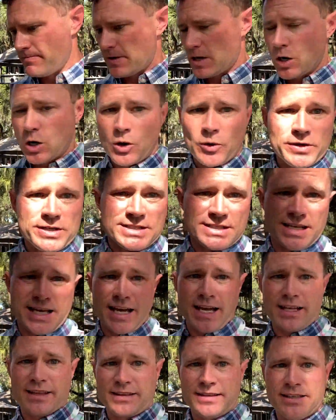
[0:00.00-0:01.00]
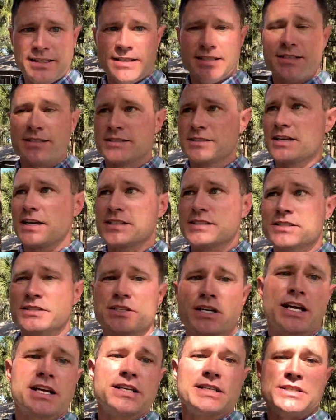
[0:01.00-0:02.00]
Always get the sausage, egg,